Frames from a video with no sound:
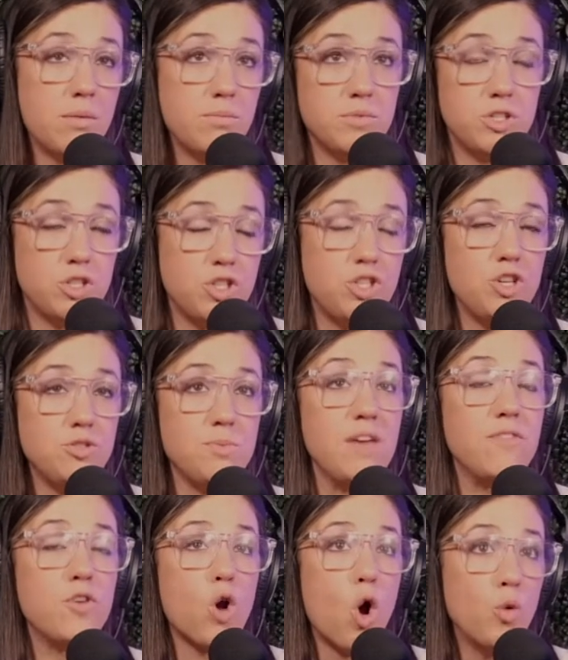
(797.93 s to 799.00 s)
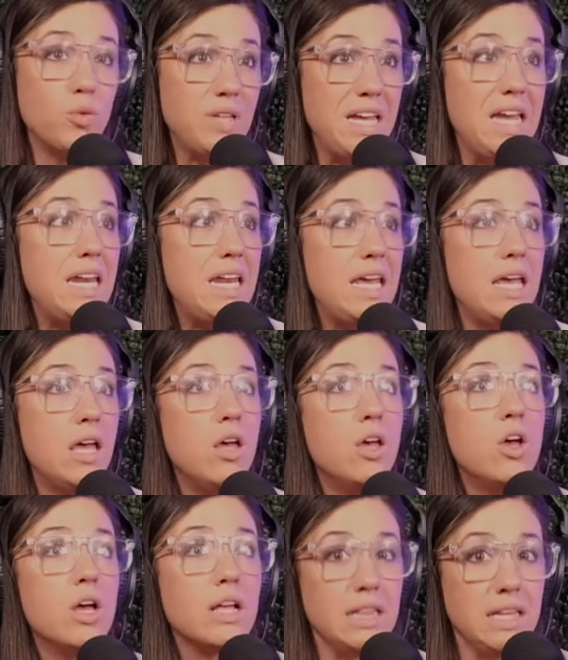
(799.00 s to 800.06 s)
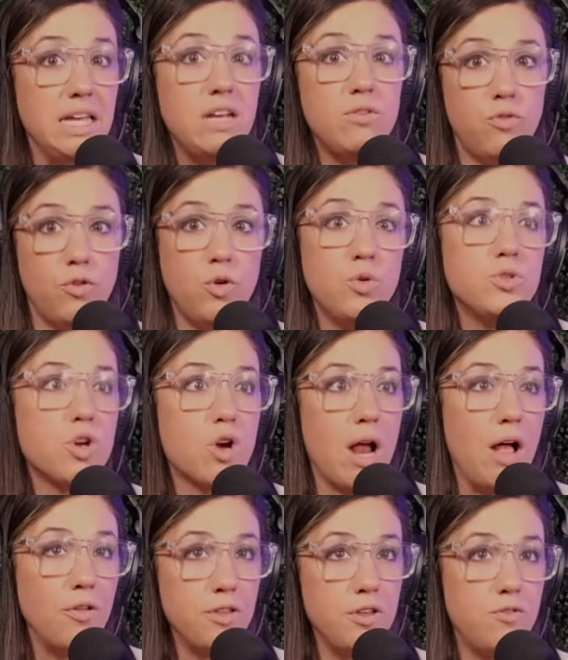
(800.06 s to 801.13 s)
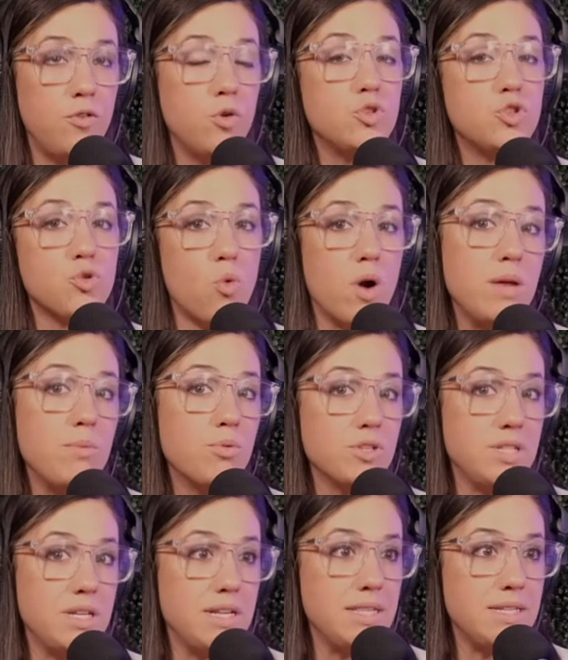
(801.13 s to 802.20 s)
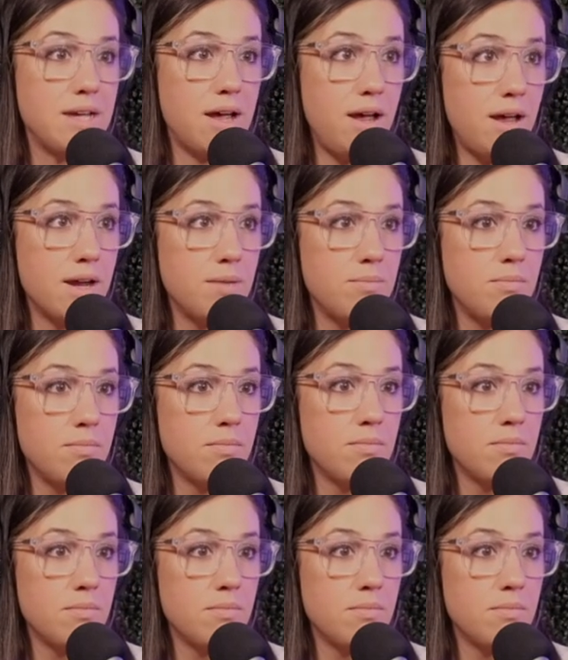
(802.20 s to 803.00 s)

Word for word: um, excuse me, if you're only eating clean foods or healthy foods twenty percent of the time,